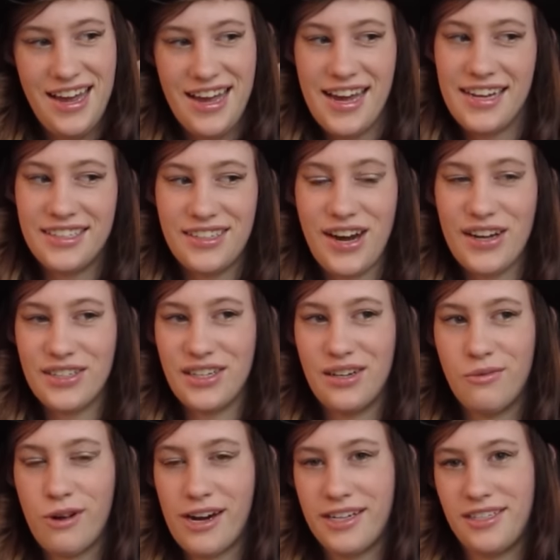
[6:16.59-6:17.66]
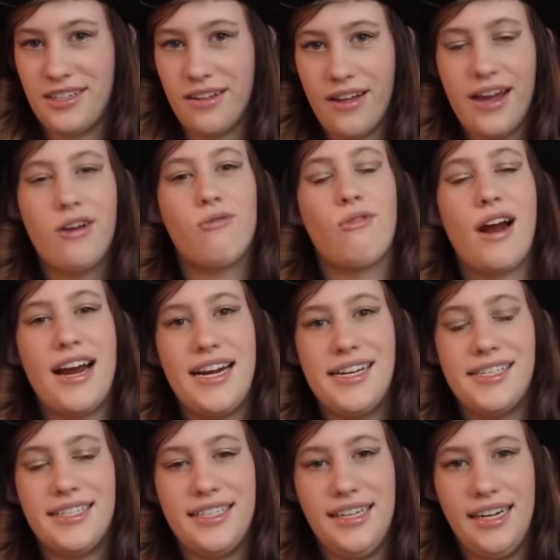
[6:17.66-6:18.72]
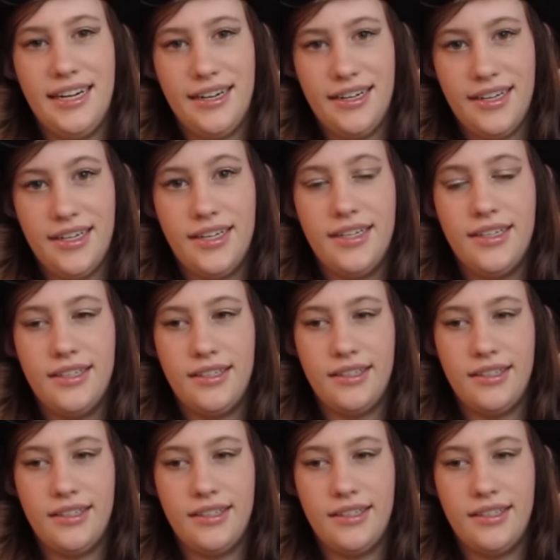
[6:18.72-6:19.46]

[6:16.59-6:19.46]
his cousin wants to like write in